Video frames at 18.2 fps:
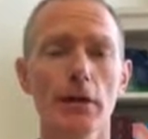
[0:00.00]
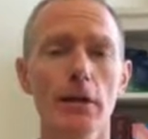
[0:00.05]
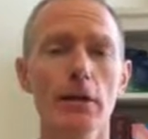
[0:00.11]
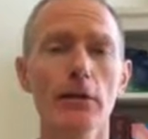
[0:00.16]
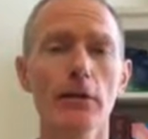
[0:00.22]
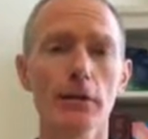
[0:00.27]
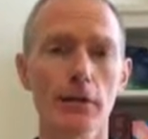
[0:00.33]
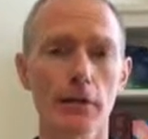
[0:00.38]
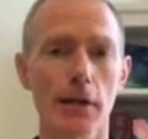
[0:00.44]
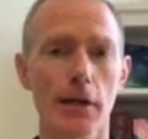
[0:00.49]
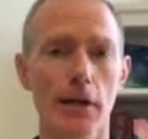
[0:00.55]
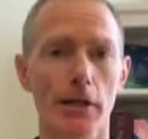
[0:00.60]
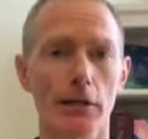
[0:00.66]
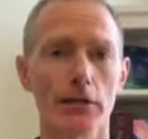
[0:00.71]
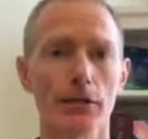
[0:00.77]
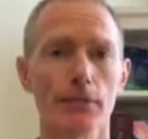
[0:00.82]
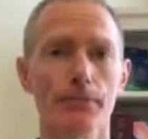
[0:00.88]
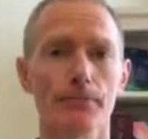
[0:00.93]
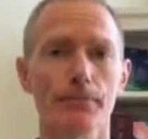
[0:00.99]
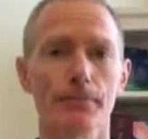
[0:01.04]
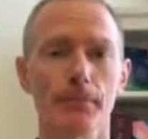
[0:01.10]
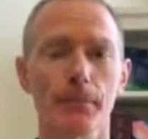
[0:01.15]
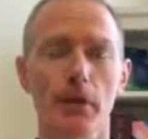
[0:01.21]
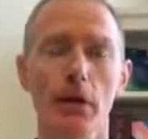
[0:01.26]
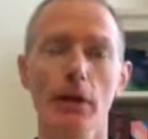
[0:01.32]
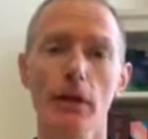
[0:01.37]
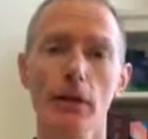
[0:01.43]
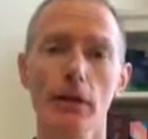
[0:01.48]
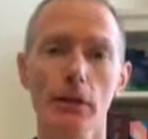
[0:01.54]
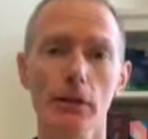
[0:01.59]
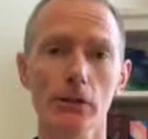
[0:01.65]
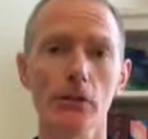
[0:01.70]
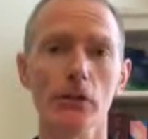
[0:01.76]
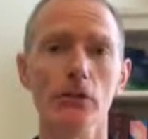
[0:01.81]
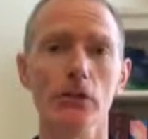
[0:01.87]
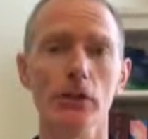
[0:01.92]
in the text,
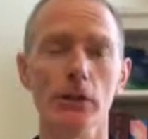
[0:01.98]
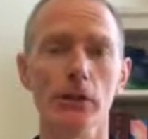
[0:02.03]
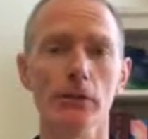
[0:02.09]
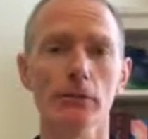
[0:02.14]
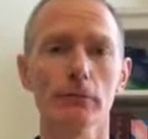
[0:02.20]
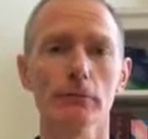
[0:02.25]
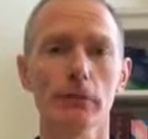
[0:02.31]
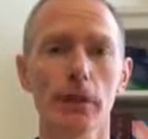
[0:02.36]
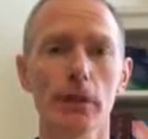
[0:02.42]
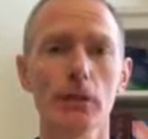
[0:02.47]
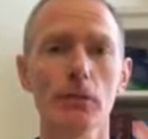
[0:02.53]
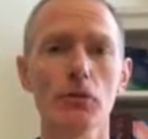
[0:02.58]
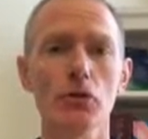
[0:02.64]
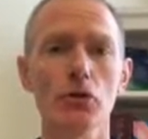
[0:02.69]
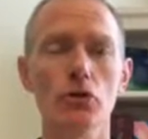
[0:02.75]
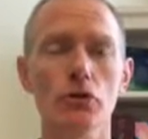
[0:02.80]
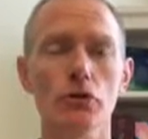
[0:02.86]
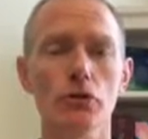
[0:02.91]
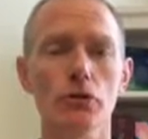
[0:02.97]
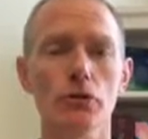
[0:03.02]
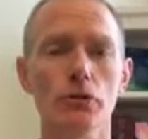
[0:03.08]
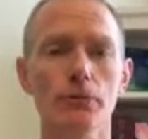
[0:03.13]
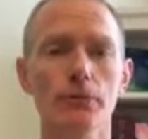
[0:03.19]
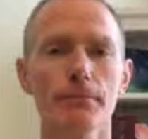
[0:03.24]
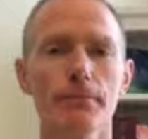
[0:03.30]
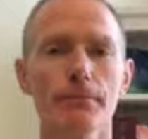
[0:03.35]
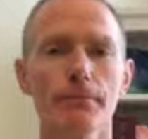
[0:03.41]
including an image or 2.